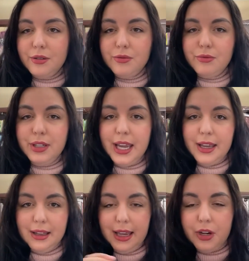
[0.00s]

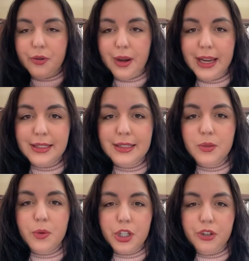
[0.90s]
reiterate
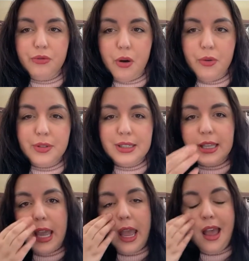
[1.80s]
what you wrote